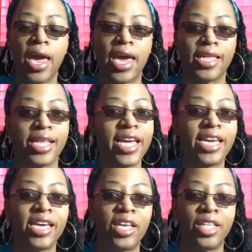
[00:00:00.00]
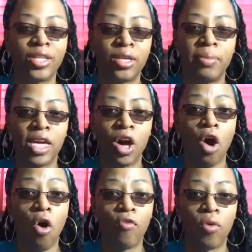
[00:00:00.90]
and then they get a little bit
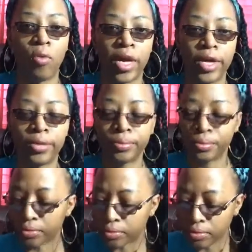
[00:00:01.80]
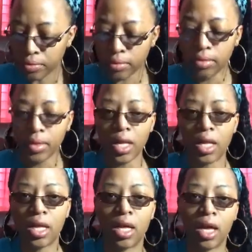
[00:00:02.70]
overwhelmed,
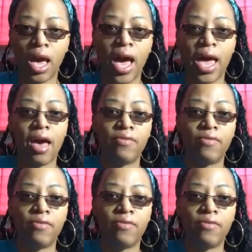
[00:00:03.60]
I have